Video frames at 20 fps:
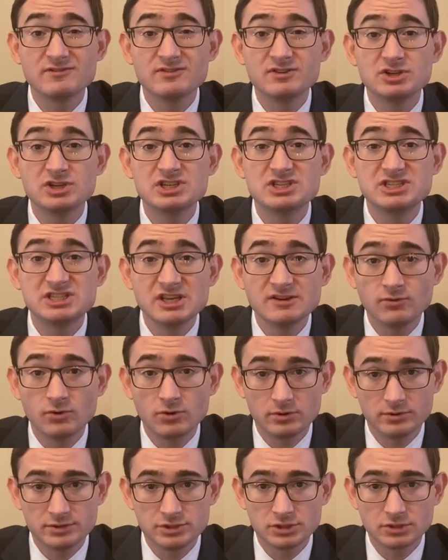
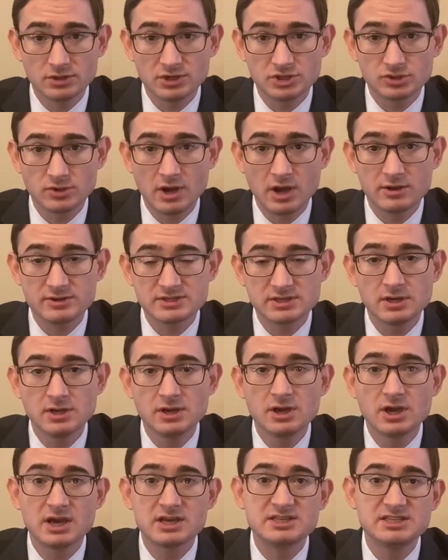civil jury trials,
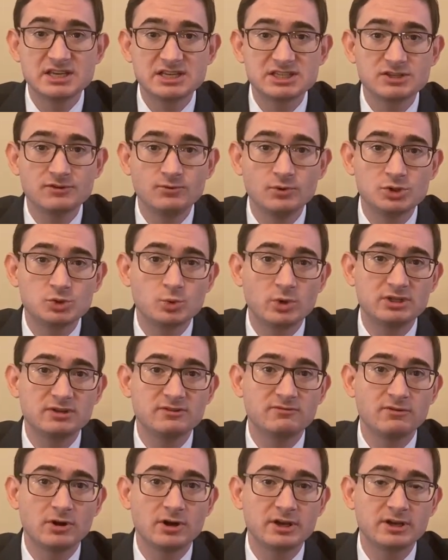6 of which went to
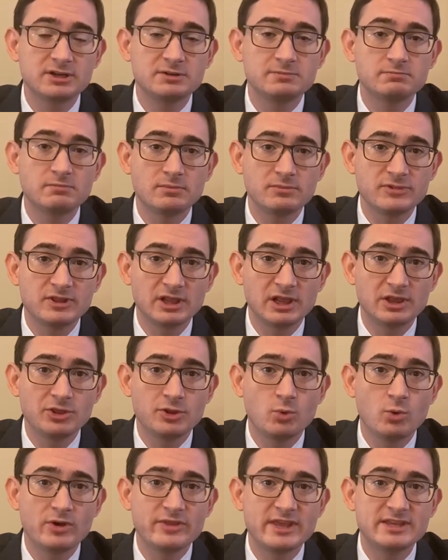verdict. The
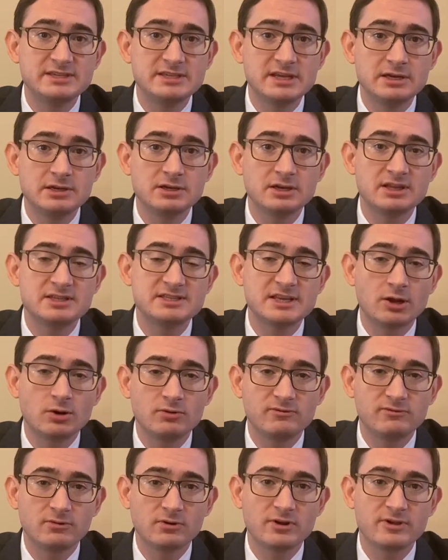one that didn't, it settled
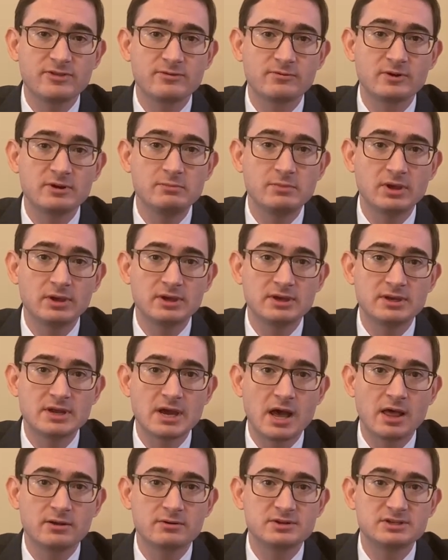for $3 million.
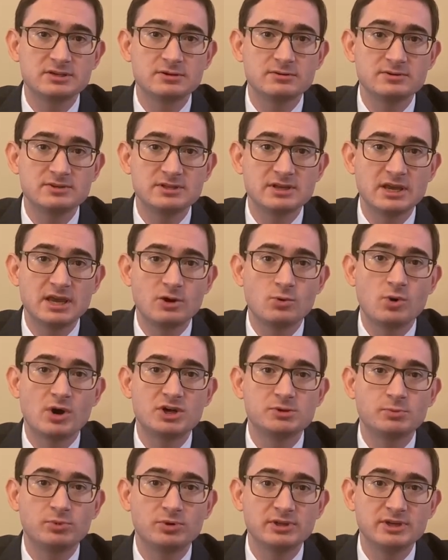It was a
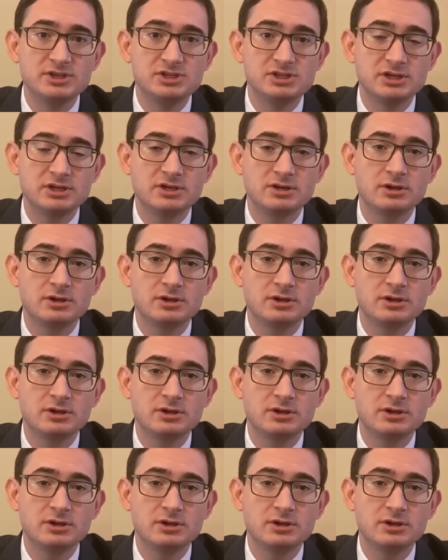quadriplegic,